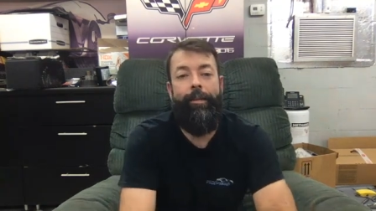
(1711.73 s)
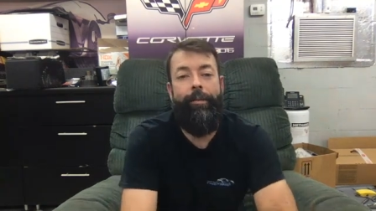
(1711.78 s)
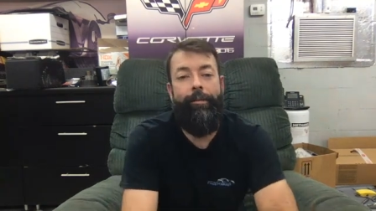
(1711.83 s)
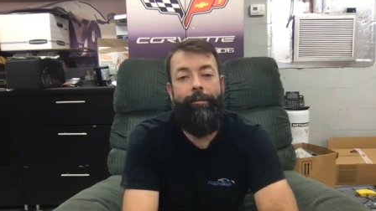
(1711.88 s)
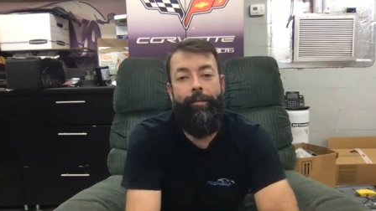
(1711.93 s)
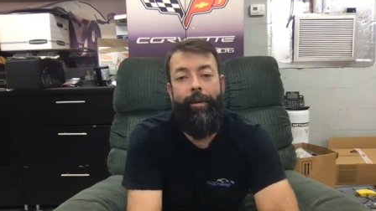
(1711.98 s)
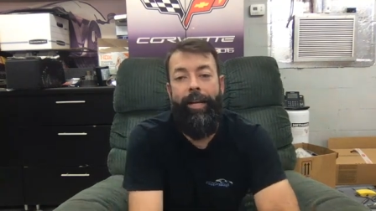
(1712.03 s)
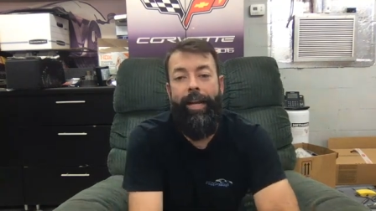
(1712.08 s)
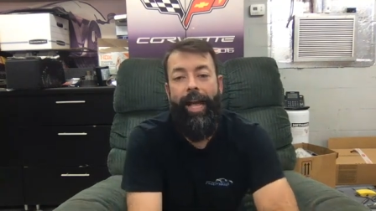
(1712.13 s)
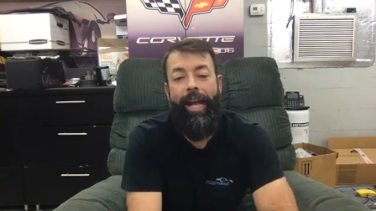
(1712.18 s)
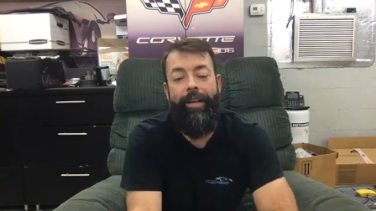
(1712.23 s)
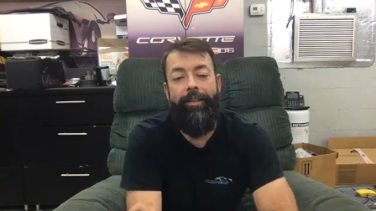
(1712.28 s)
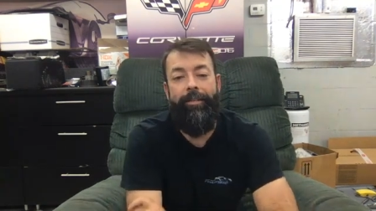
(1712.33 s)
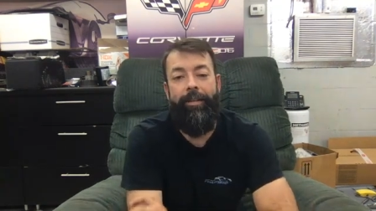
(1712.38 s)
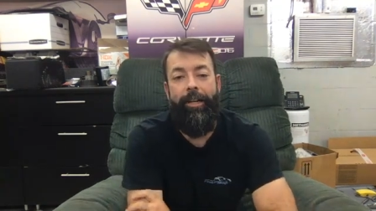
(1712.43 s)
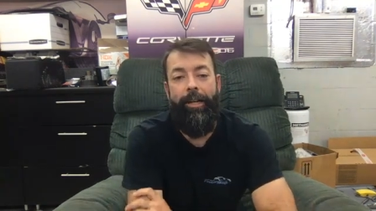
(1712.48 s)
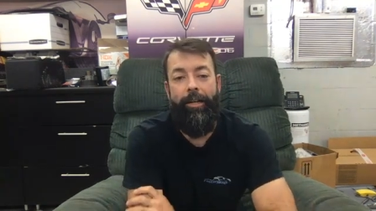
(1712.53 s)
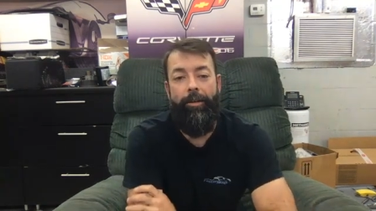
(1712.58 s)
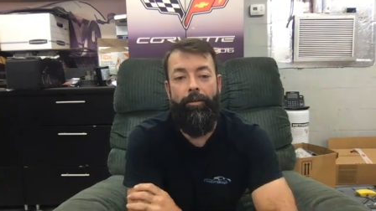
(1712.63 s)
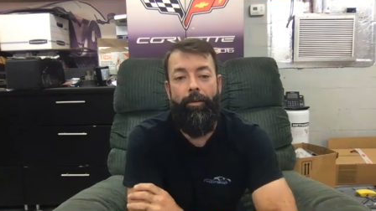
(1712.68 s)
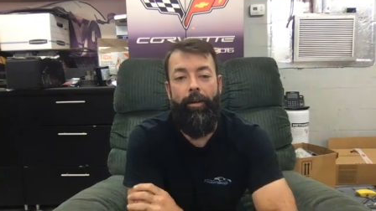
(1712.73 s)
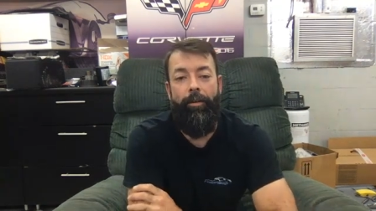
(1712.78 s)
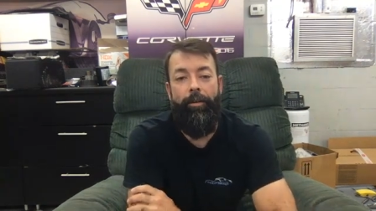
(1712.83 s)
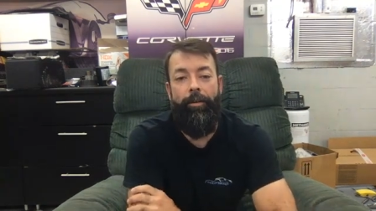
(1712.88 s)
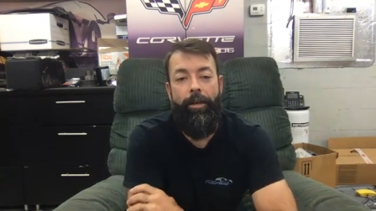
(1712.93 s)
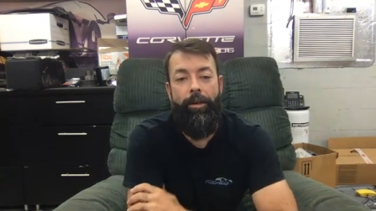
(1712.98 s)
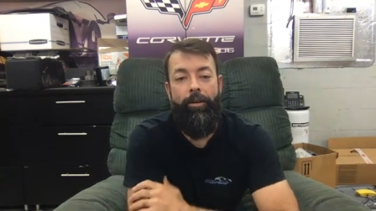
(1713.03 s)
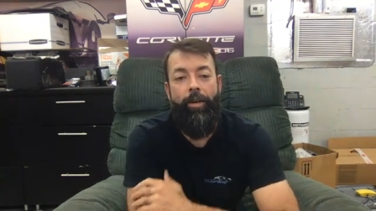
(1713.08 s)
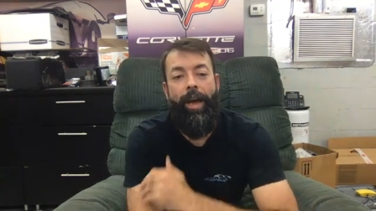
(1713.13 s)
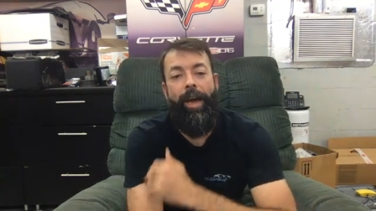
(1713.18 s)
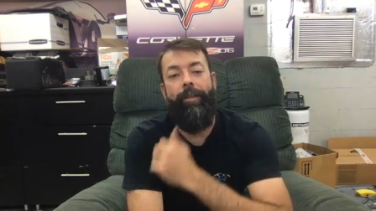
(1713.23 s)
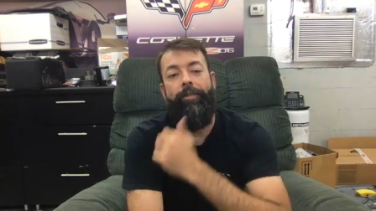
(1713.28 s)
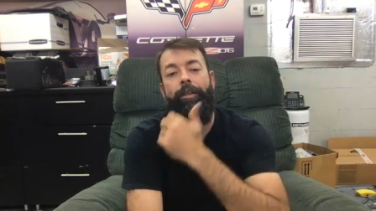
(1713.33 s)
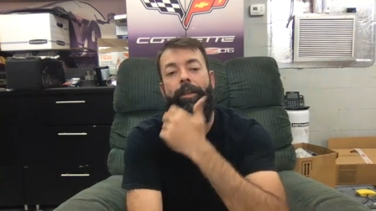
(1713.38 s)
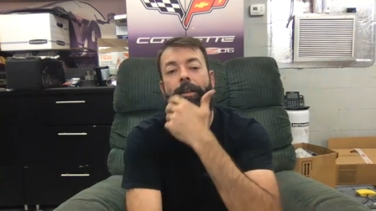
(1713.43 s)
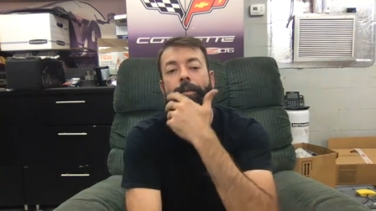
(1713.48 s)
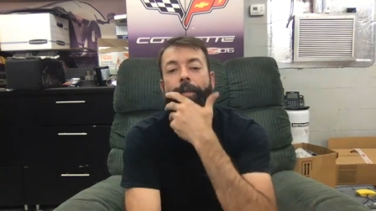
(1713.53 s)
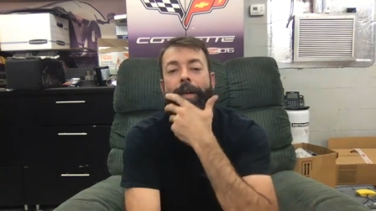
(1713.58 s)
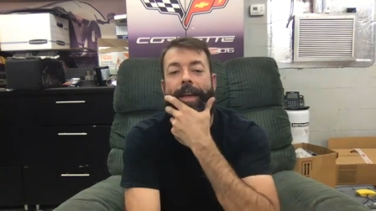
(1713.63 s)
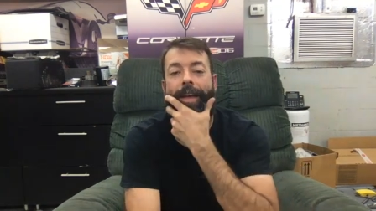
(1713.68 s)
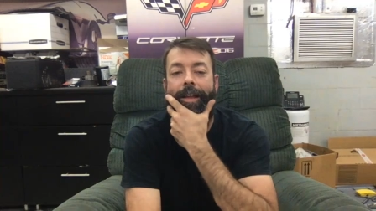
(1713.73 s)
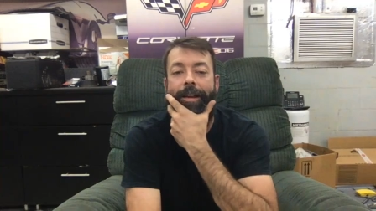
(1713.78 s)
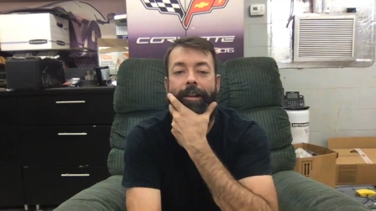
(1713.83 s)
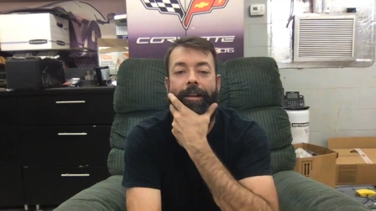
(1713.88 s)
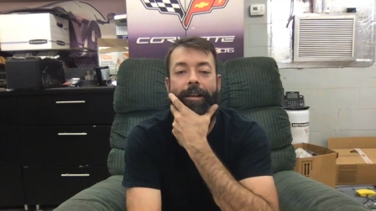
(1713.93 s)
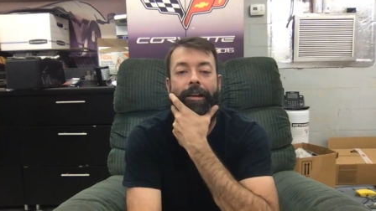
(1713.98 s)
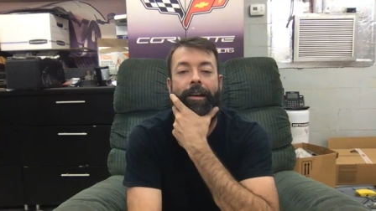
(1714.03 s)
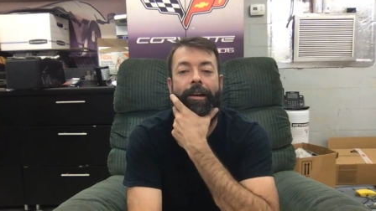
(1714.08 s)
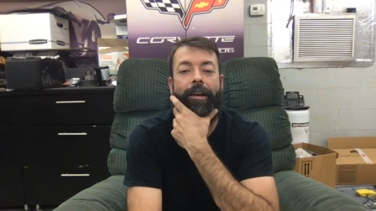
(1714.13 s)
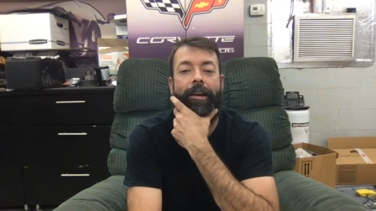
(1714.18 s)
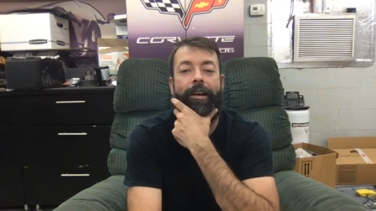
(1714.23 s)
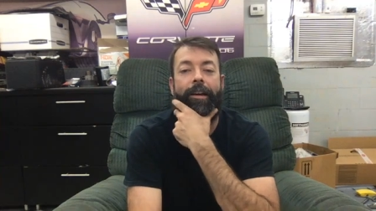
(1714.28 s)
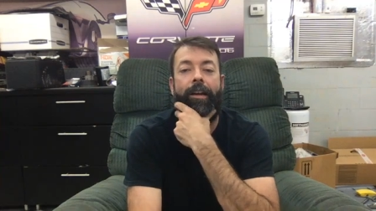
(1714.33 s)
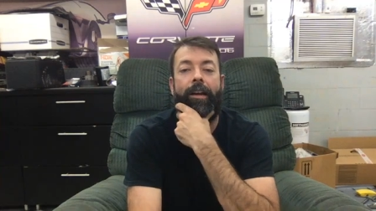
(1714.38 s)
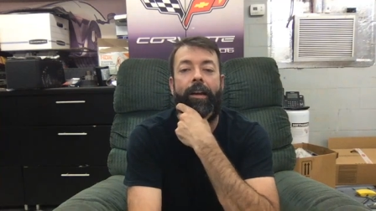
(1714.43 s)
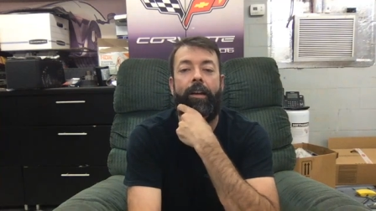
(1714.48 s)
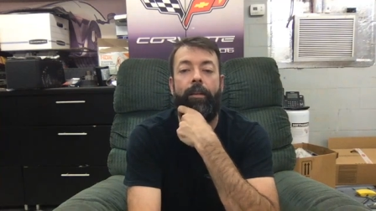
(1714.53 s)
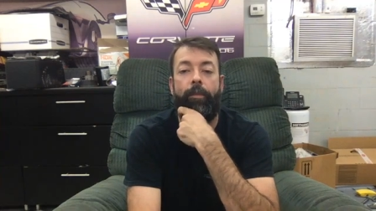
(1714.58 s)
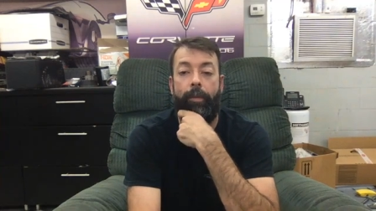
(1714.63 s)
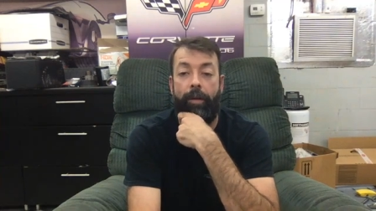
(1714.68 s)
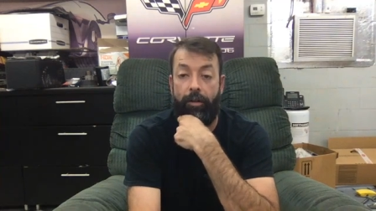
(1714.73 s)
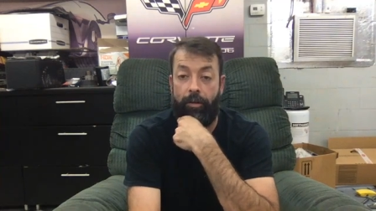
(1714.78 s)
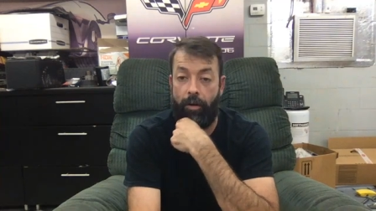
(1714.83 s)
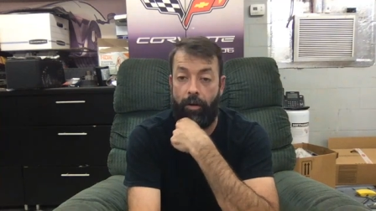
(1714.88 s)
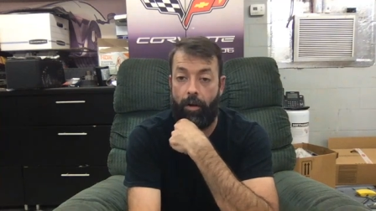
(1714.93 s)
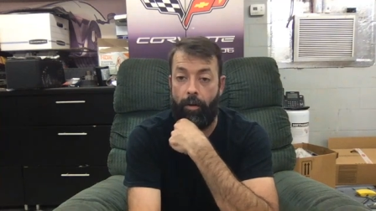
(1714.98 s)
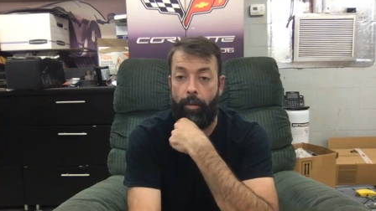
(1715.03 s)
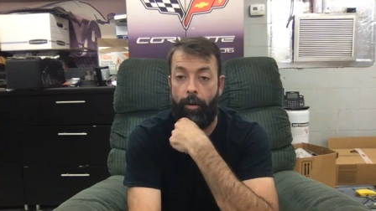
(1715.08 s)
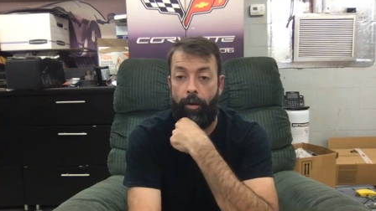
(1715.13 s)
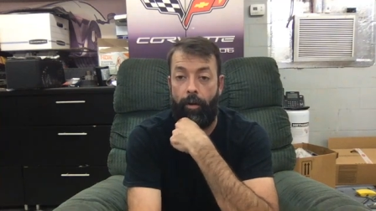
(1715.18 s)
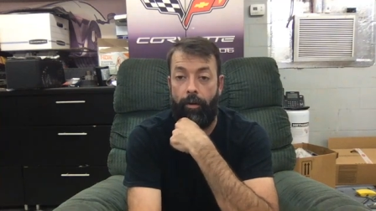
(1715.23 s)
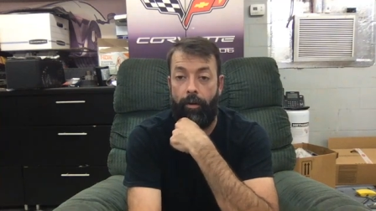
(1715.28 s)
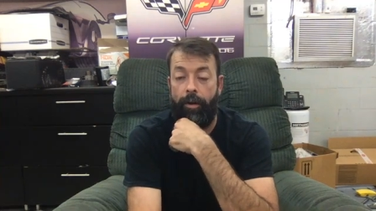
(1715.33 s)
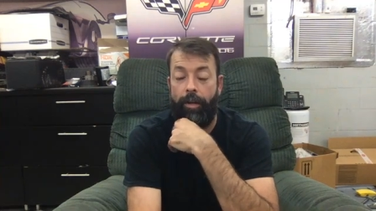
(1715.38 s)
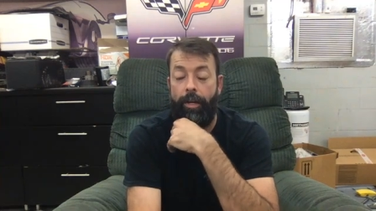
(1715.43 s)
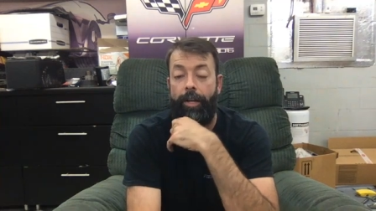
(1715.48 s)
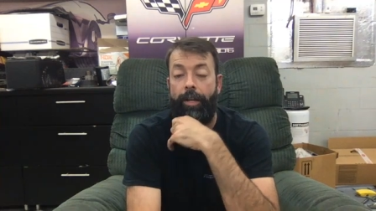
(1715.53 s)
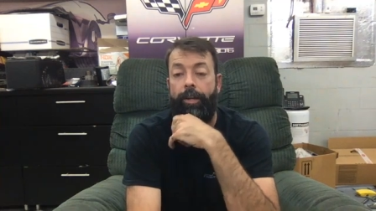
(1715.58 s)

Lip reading: But as the nature of it, you have to depend on the big turbo.